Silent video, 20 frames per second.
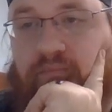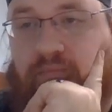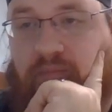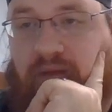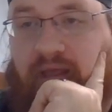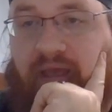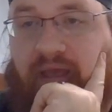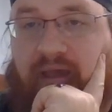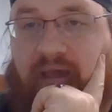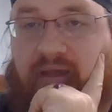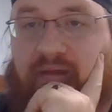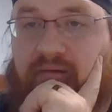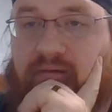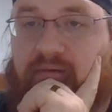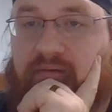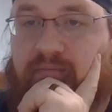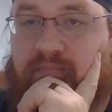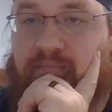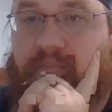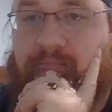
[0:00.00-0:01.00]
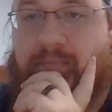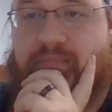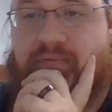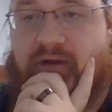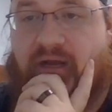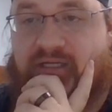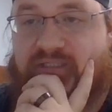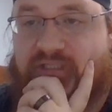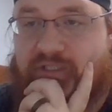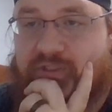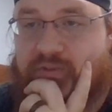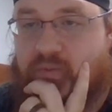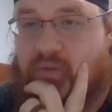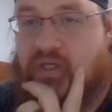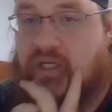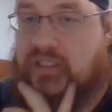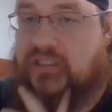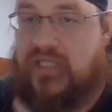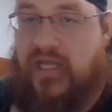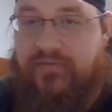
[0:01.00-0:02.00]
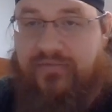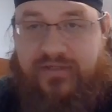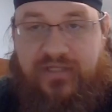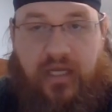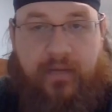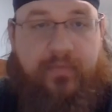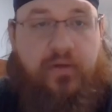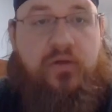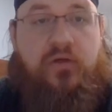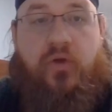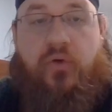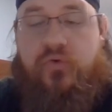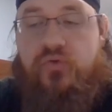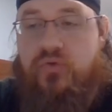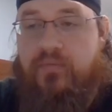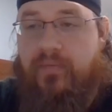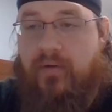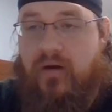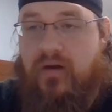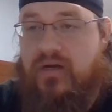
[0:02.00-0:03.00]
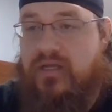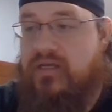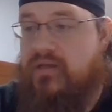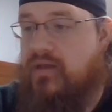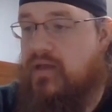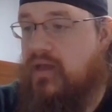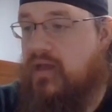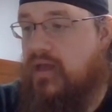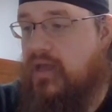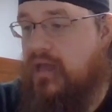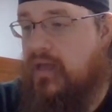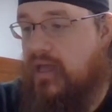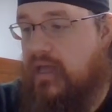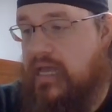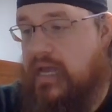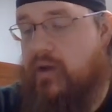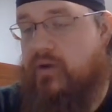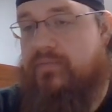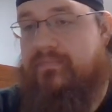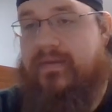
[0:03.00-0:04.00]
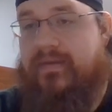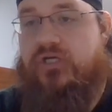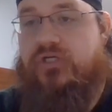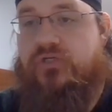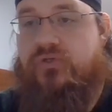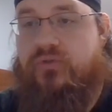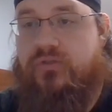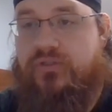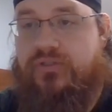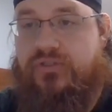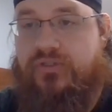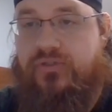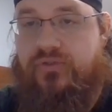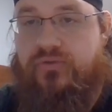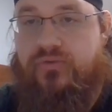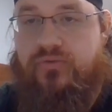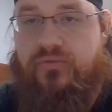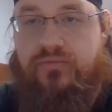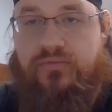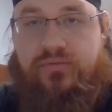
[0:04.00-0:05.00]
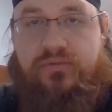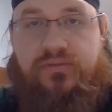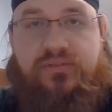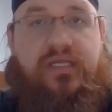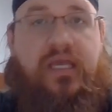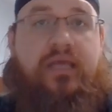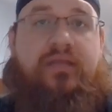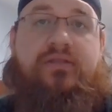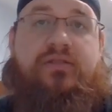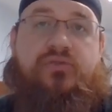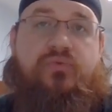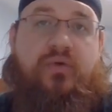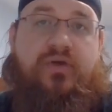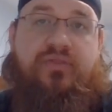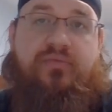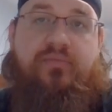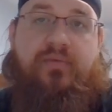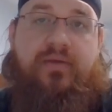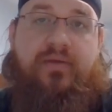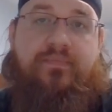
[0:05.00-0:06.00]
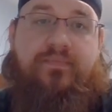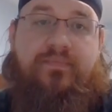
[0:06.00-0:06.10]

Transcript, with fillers: and my process was every time I would go to a party, I would make sure to take this with me.